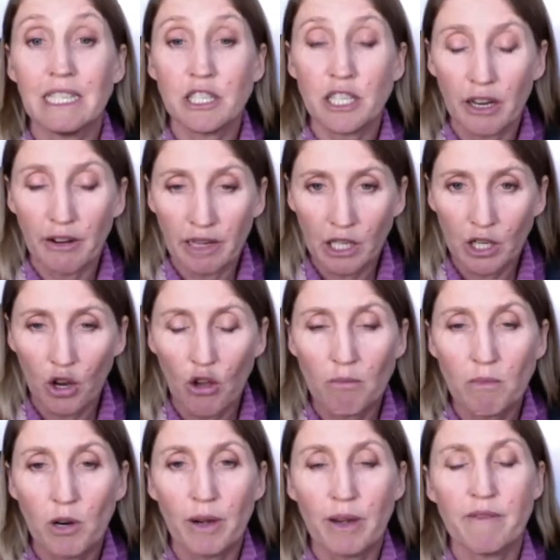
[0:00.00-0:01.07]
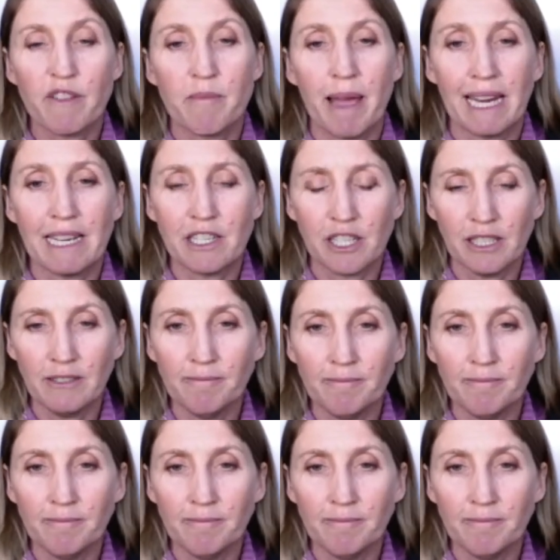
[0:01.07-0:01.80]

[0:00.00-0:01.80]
sharing a lot more information.